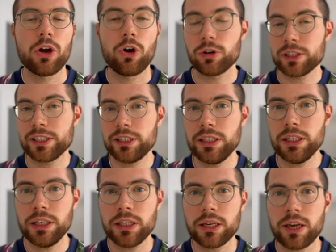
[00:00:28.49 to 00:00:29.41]
Or
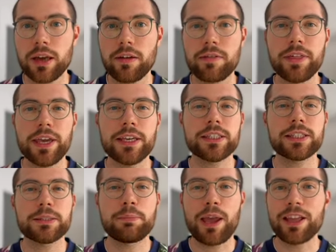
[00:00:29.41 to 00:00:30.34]
C, they
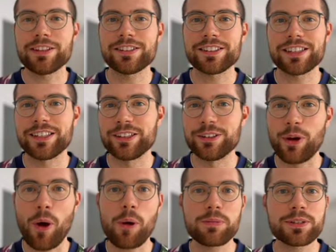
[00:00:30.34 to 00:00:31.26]
spent an
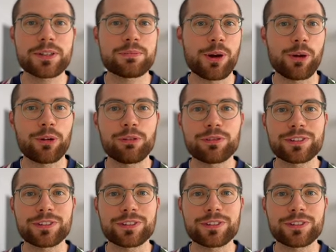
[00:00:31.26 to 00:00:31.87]
enormous amount of